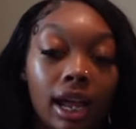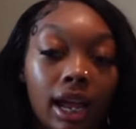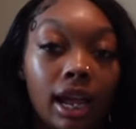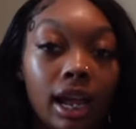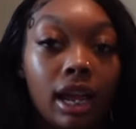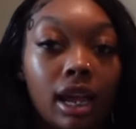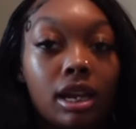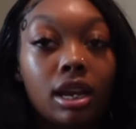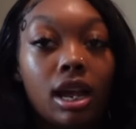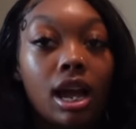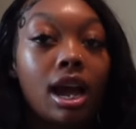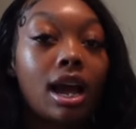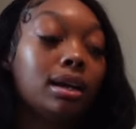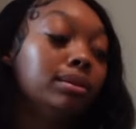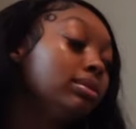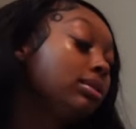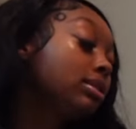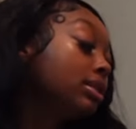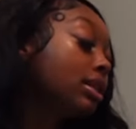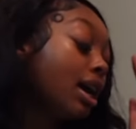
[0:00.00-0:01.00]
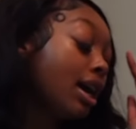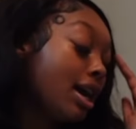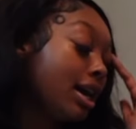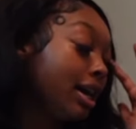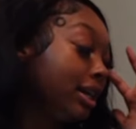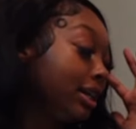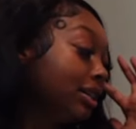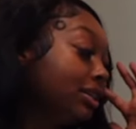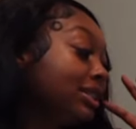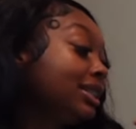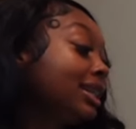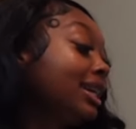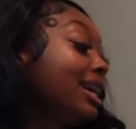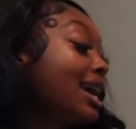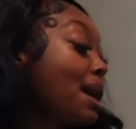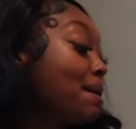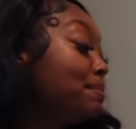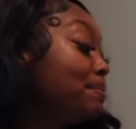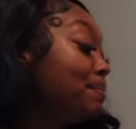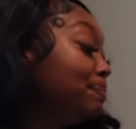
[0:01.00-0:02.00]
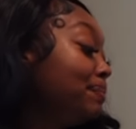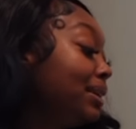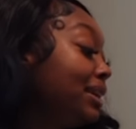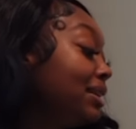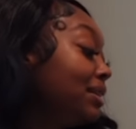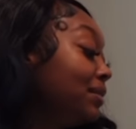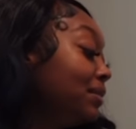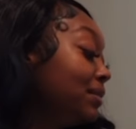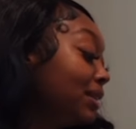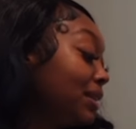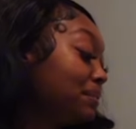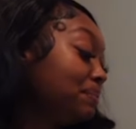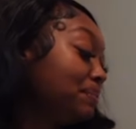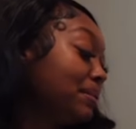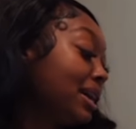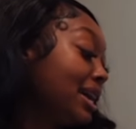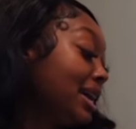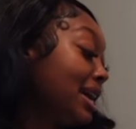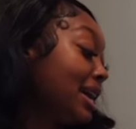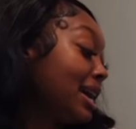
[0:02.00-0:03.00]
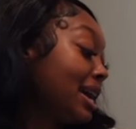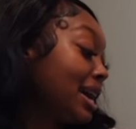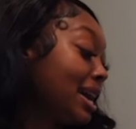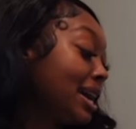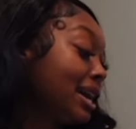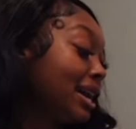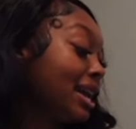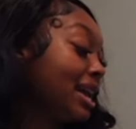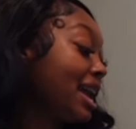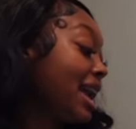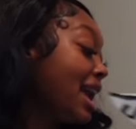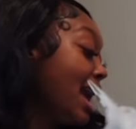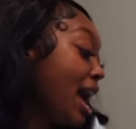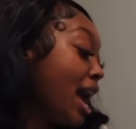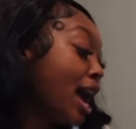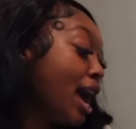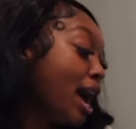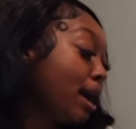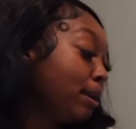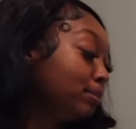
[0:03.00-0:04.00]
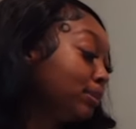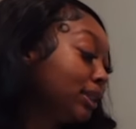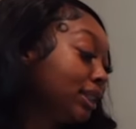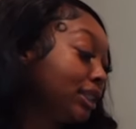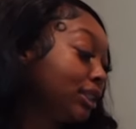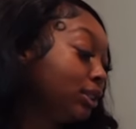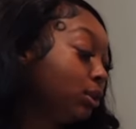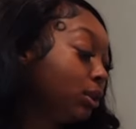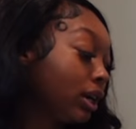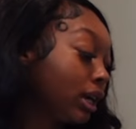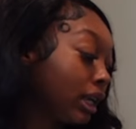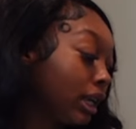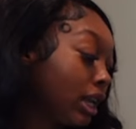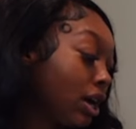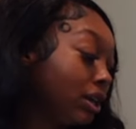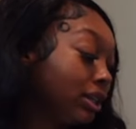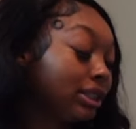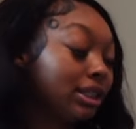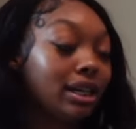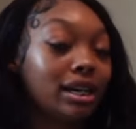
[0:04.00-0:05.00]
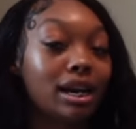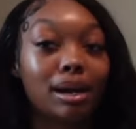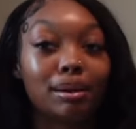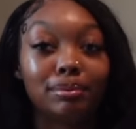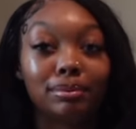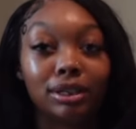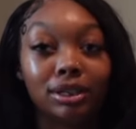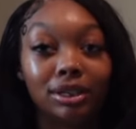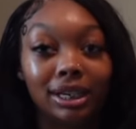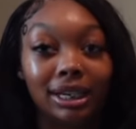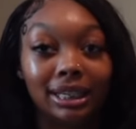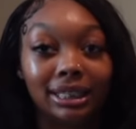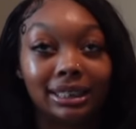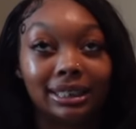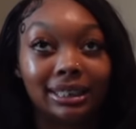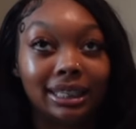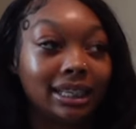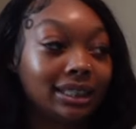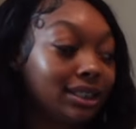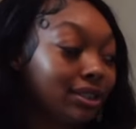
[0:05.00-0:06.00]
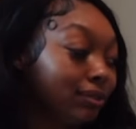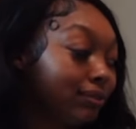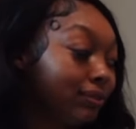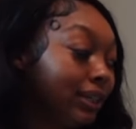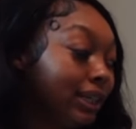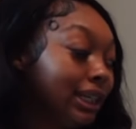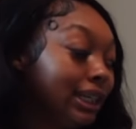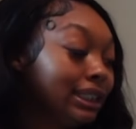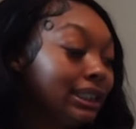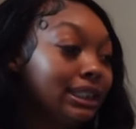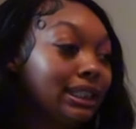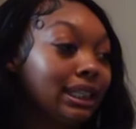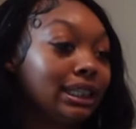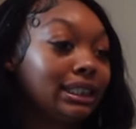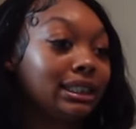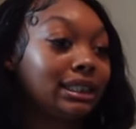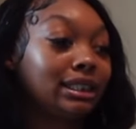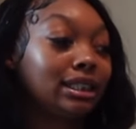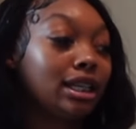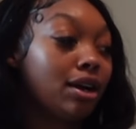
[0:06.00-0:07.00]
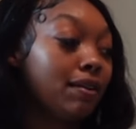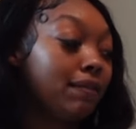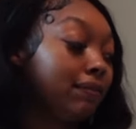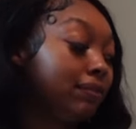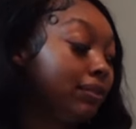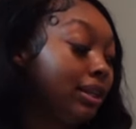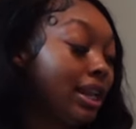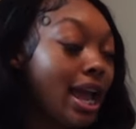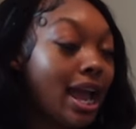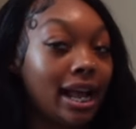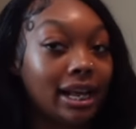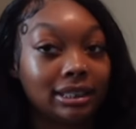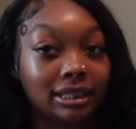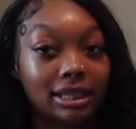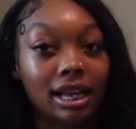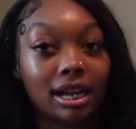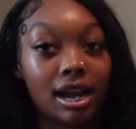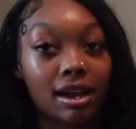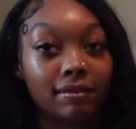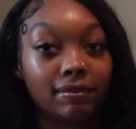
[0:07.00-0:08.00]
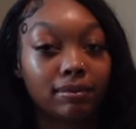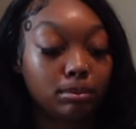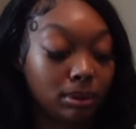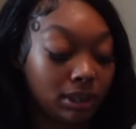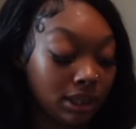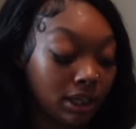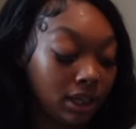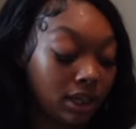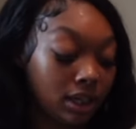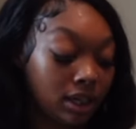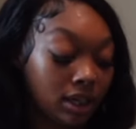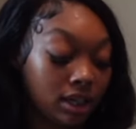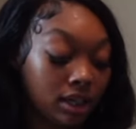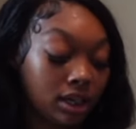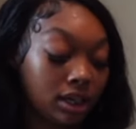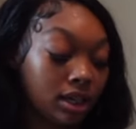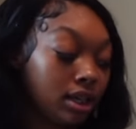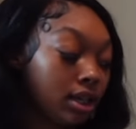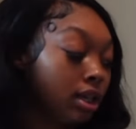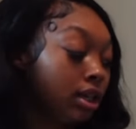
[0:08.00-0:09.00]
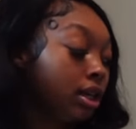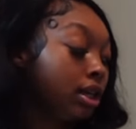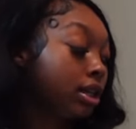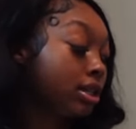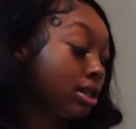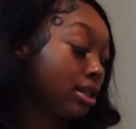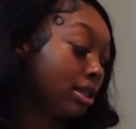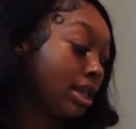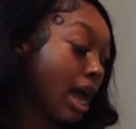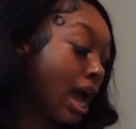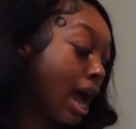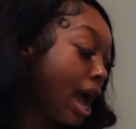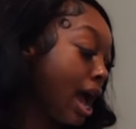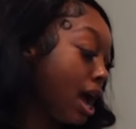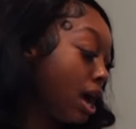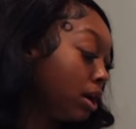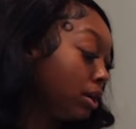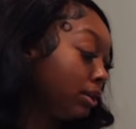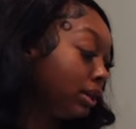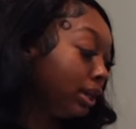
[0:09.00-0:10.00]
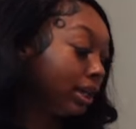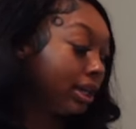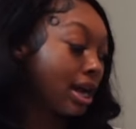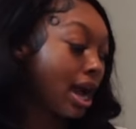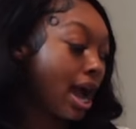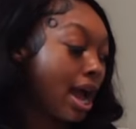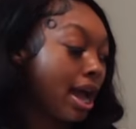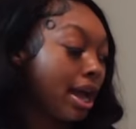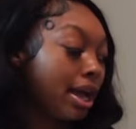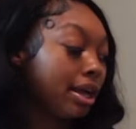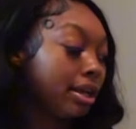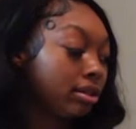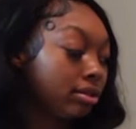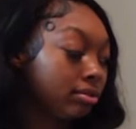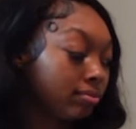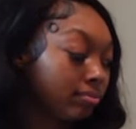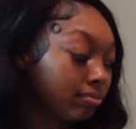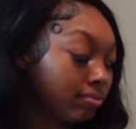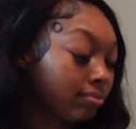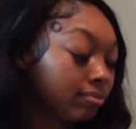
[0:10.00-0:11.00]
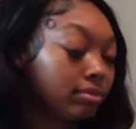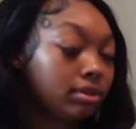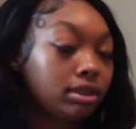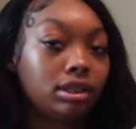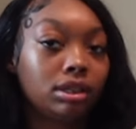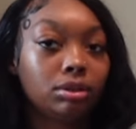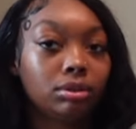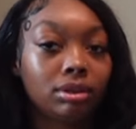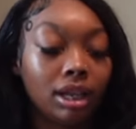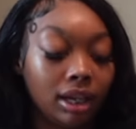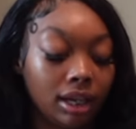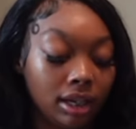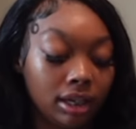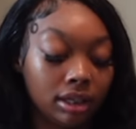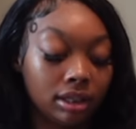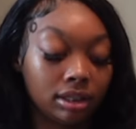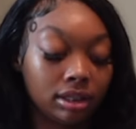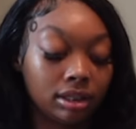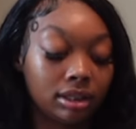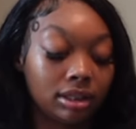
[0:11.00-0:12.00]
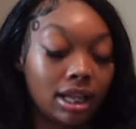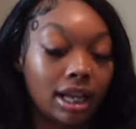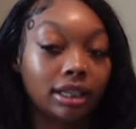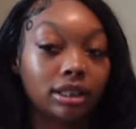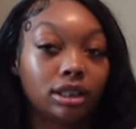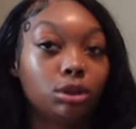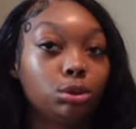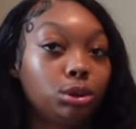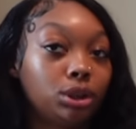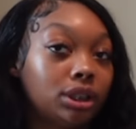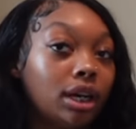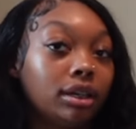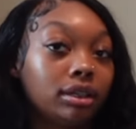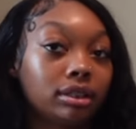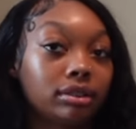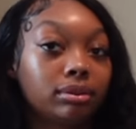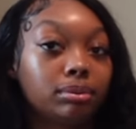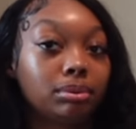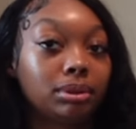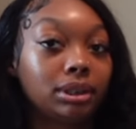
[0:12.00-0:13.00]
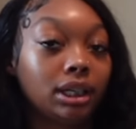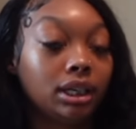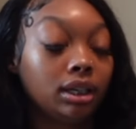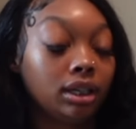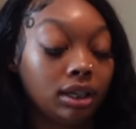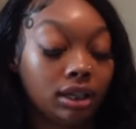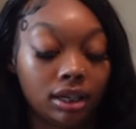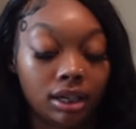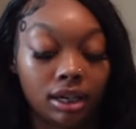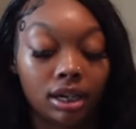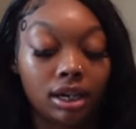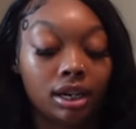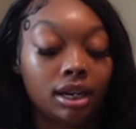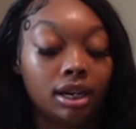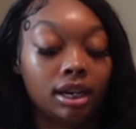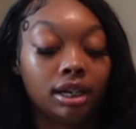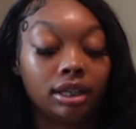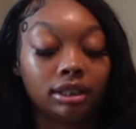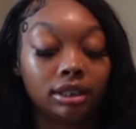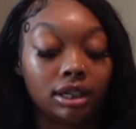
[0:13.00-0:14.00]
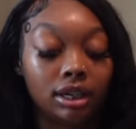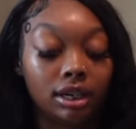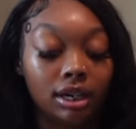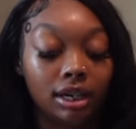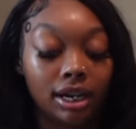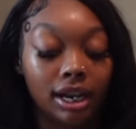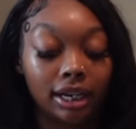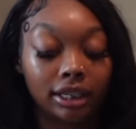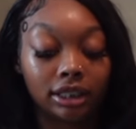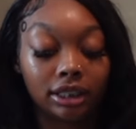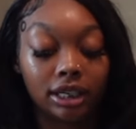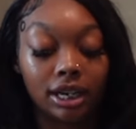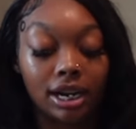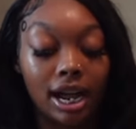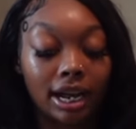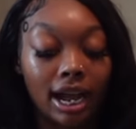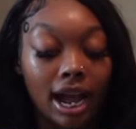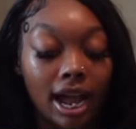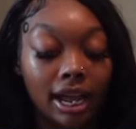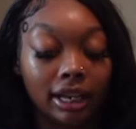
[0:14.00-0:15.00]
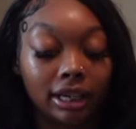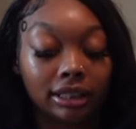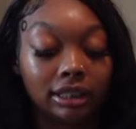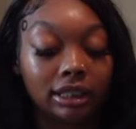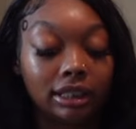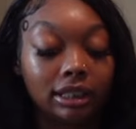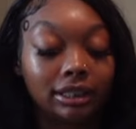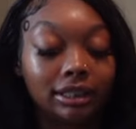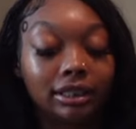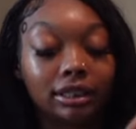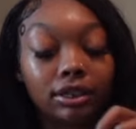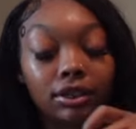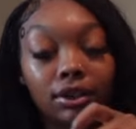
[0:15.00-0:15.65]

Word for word: And I'm sorry, usually I'll be an order with, I'm just do the clothes and I'll do the accessories and stuff last I got them. Cause I only got two things, like two shirts. So the next shirt I got is this